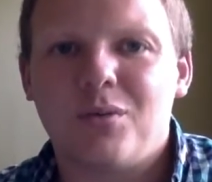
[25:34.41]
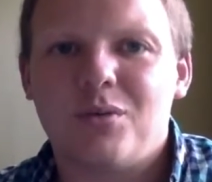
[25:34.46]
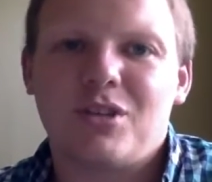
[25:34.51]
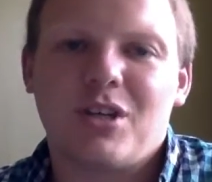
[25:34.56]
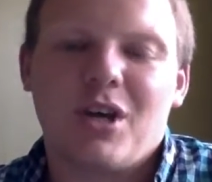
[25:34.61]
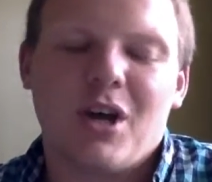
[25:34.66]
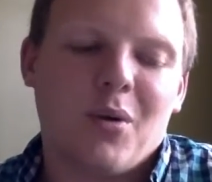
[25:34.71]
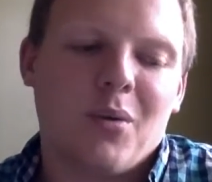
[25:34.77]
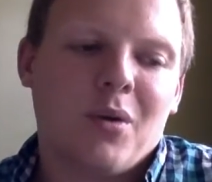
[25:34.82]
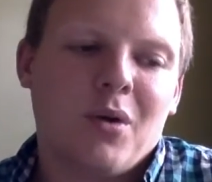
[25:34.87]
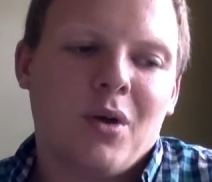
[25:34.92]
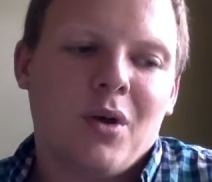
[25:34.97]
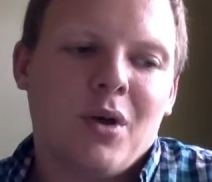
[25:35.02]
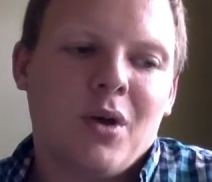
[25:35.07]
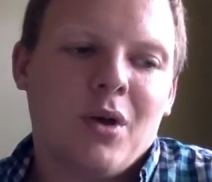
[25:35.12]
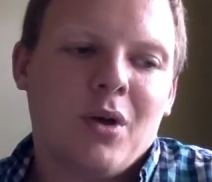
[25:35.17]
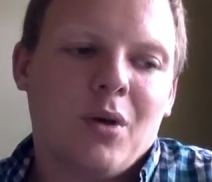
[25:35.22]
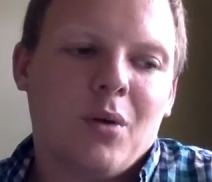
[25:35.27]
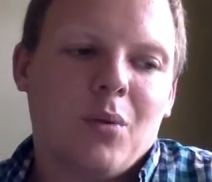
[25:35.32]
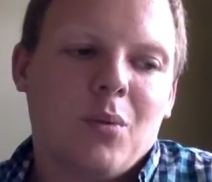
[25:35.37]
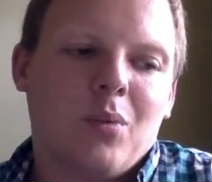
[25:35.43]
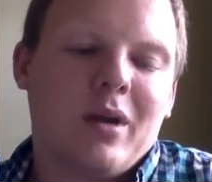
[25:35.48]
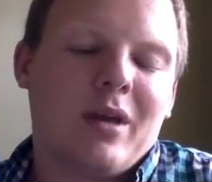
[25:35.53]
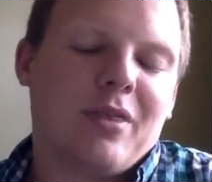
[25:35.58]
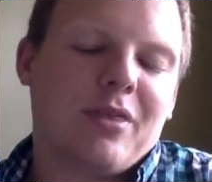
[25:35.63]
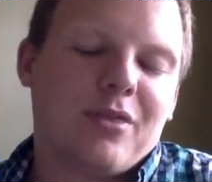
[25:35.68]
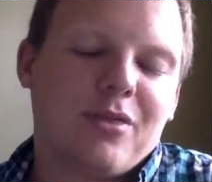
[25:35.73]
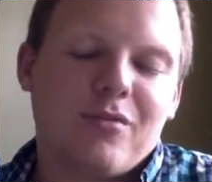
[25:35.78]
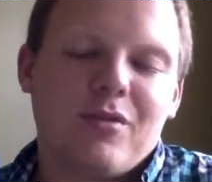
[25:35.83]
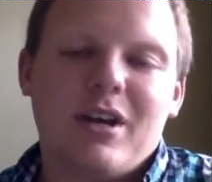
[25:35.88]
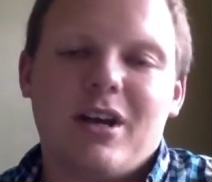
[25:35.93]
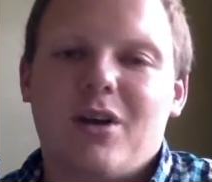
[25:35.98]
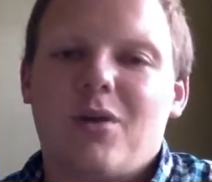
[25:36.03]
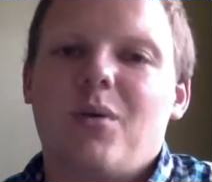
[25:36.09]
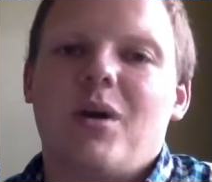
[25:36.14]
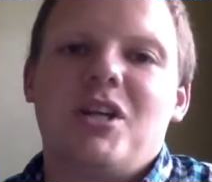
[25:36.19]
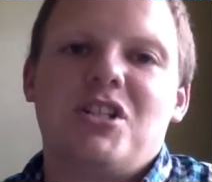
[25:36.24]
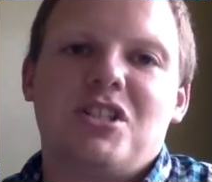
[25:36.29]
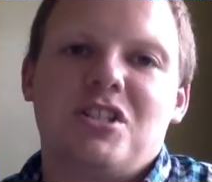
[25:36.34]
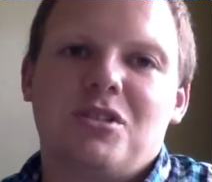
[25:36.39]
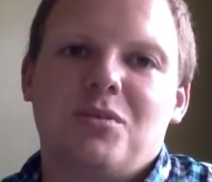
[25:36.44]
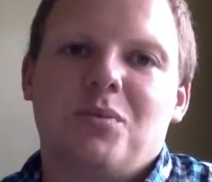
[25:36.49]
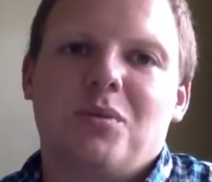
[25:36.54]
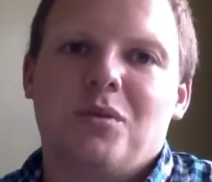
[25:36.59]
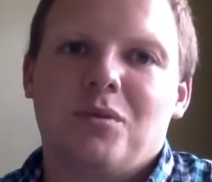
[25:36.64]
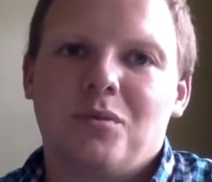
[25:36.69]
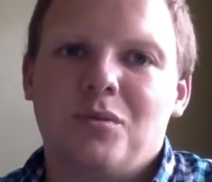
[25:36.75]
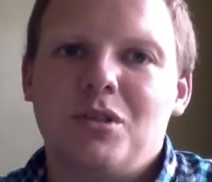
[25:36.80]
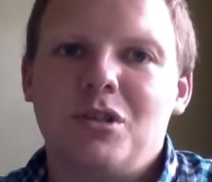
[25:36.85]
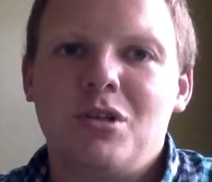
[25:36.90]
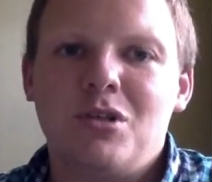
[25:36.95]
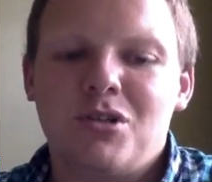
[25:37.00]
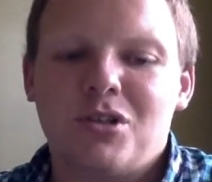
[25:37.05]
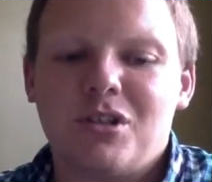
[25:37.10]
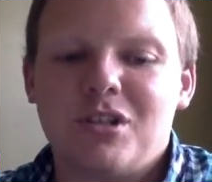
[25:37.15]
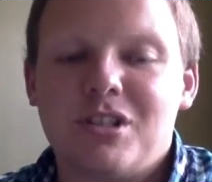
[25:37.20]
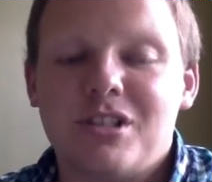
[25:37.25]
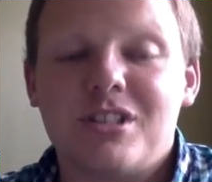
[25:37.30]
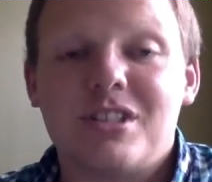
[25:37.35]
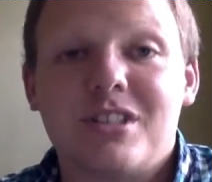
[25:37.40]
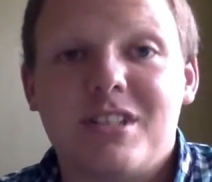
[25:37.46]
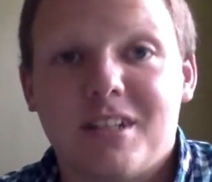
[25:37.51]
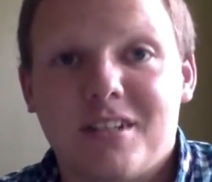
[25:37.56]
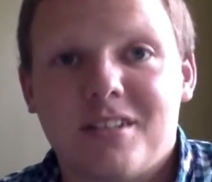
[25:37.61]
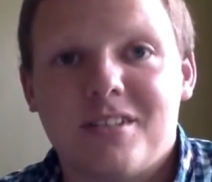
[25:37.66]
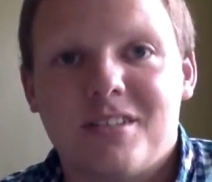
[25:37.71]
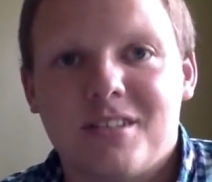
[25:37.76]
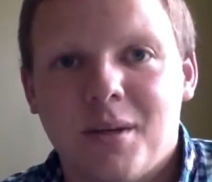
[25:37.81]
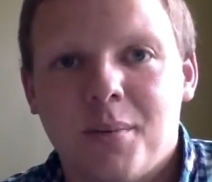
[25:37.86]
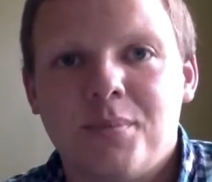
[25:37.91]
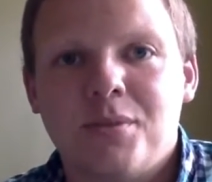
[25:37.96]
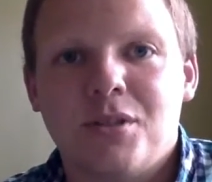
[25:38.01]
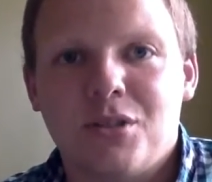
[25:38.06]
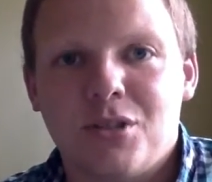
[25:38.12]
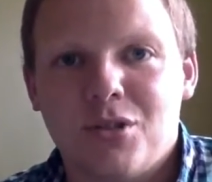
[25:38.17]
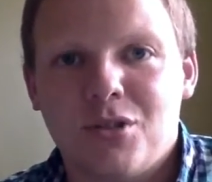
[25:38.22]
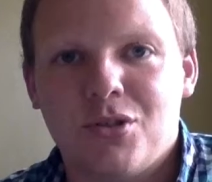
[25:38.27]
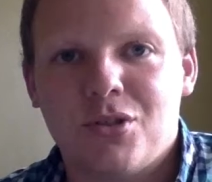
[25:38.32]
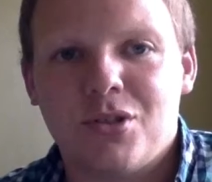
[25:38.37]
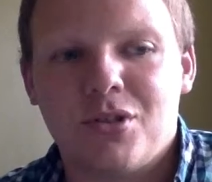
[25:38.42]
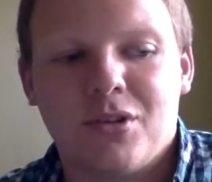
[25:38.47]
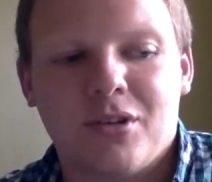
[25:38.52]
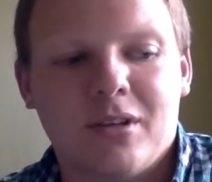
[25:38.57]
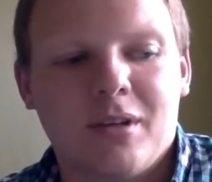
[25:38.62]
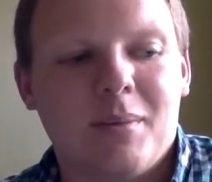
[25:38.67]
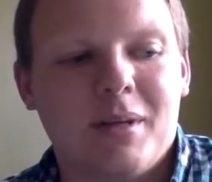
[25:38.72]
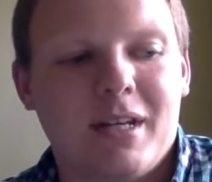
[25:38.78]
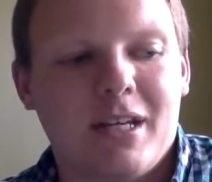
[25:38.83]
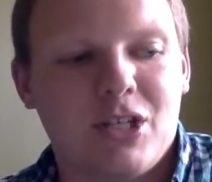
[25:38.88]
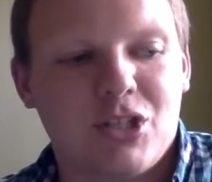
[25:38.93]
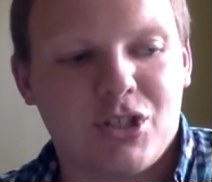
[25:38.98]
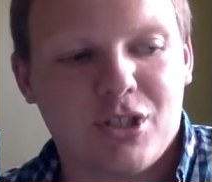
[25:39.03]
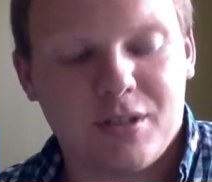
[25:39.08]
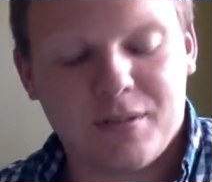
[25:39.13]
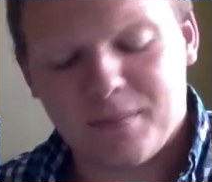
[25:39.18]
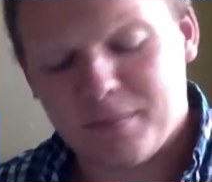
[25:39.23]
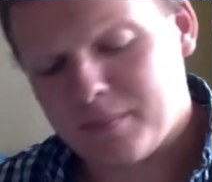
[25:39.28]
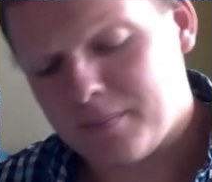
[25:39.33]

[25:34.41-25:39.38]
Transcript: So with three equations, we'll usually just stick to substitution or elimination.